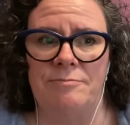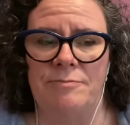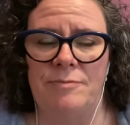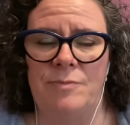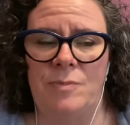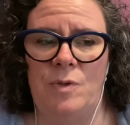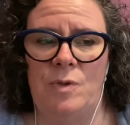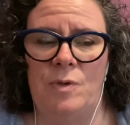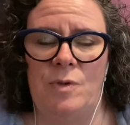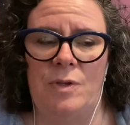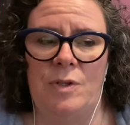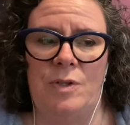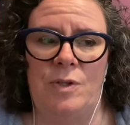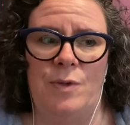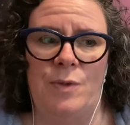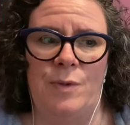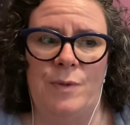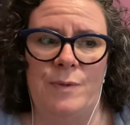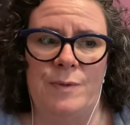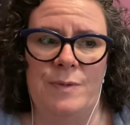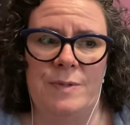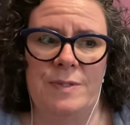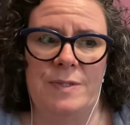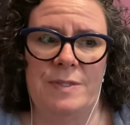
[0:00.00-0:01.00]
You could
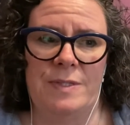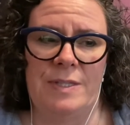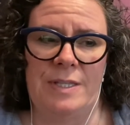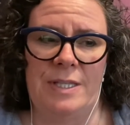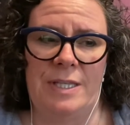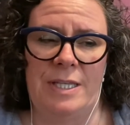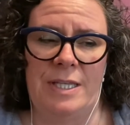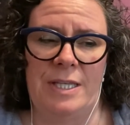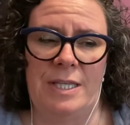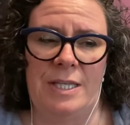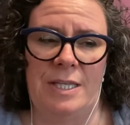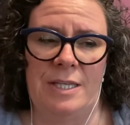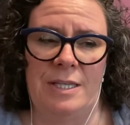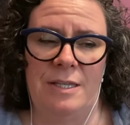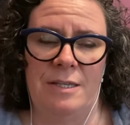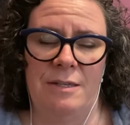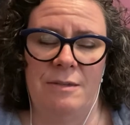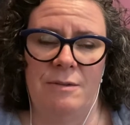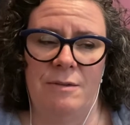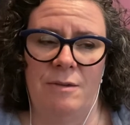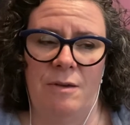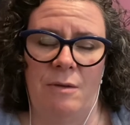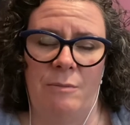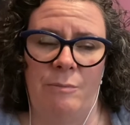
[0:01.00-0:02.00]
use
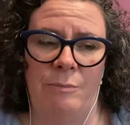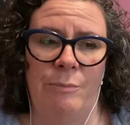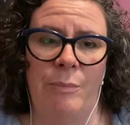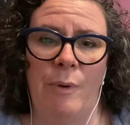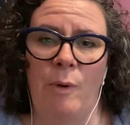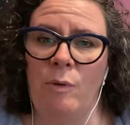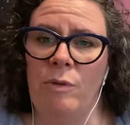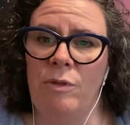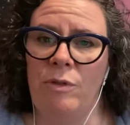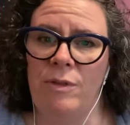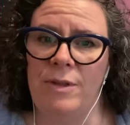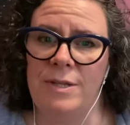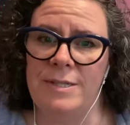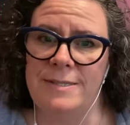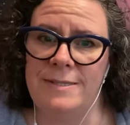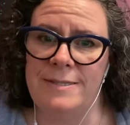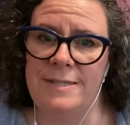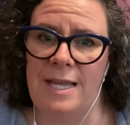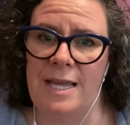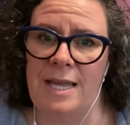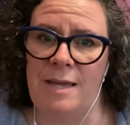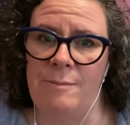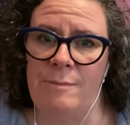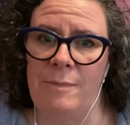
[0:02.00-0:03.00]
both the
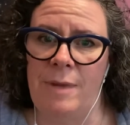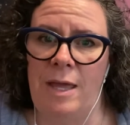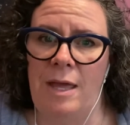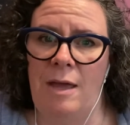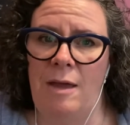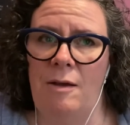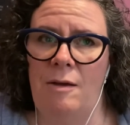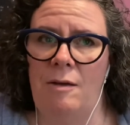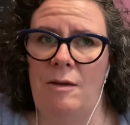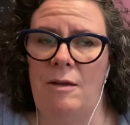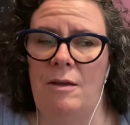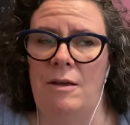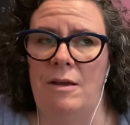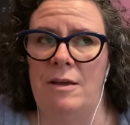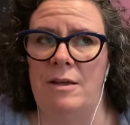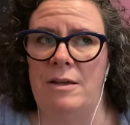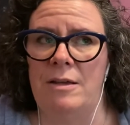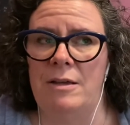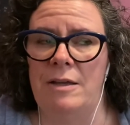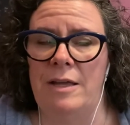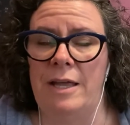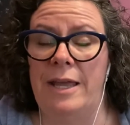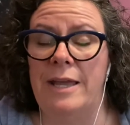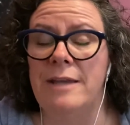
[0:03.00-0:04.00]
stem
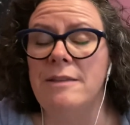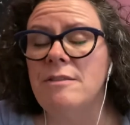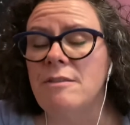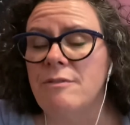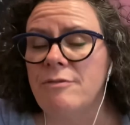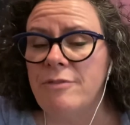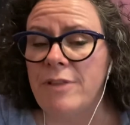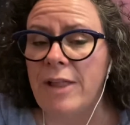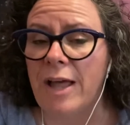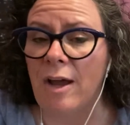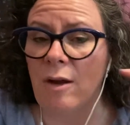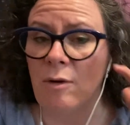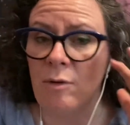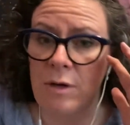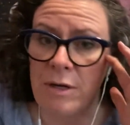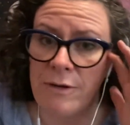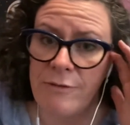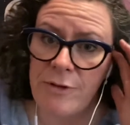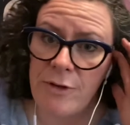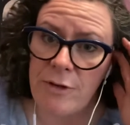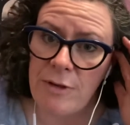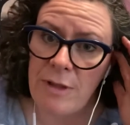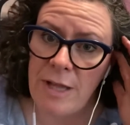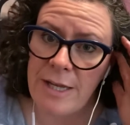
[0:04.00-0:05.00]
and the flower
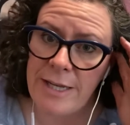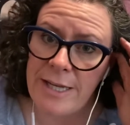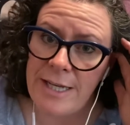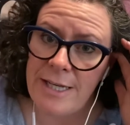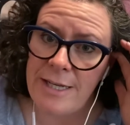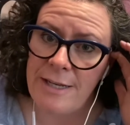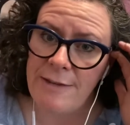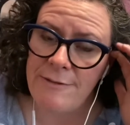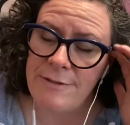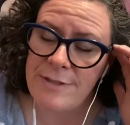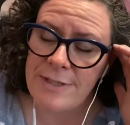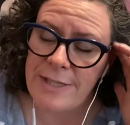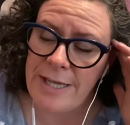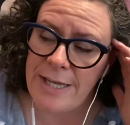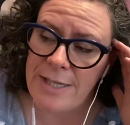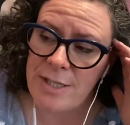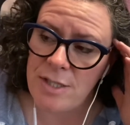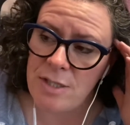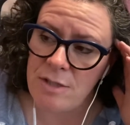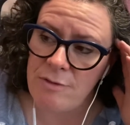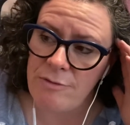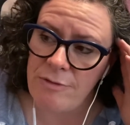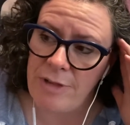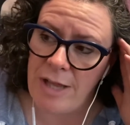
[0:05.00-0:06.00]
if you're lucky enough to
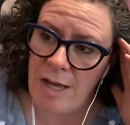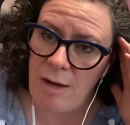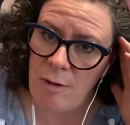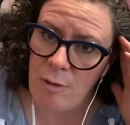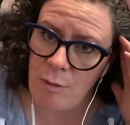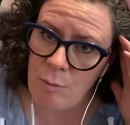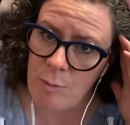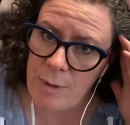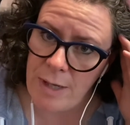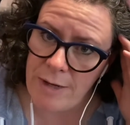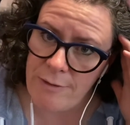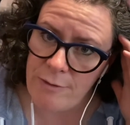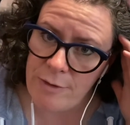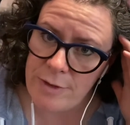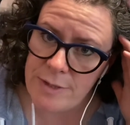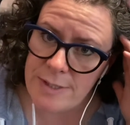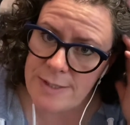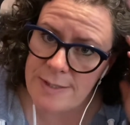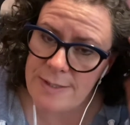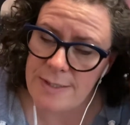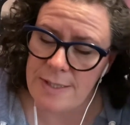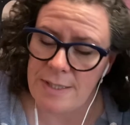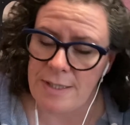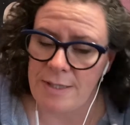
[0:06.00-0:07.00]
catch the flower whenever
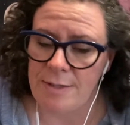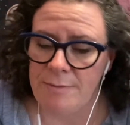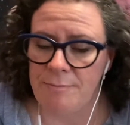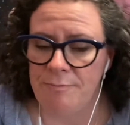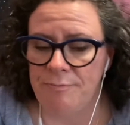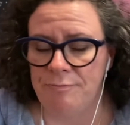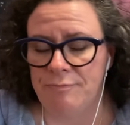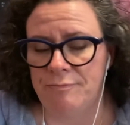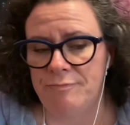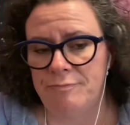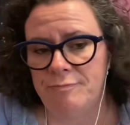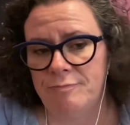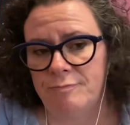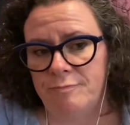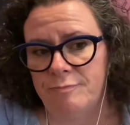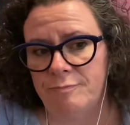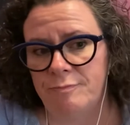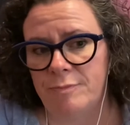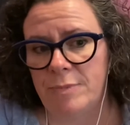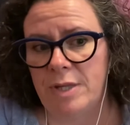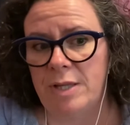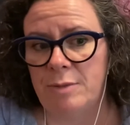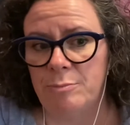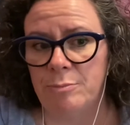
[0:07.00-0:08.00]
it's
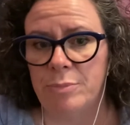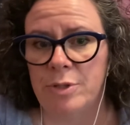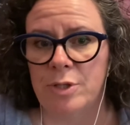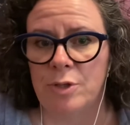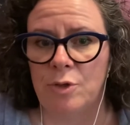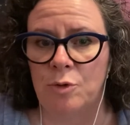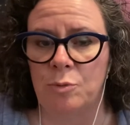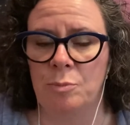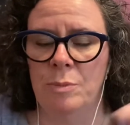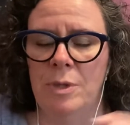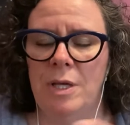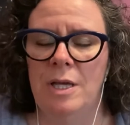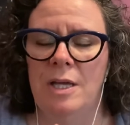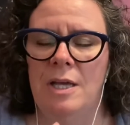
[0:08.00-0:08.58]
in bloom.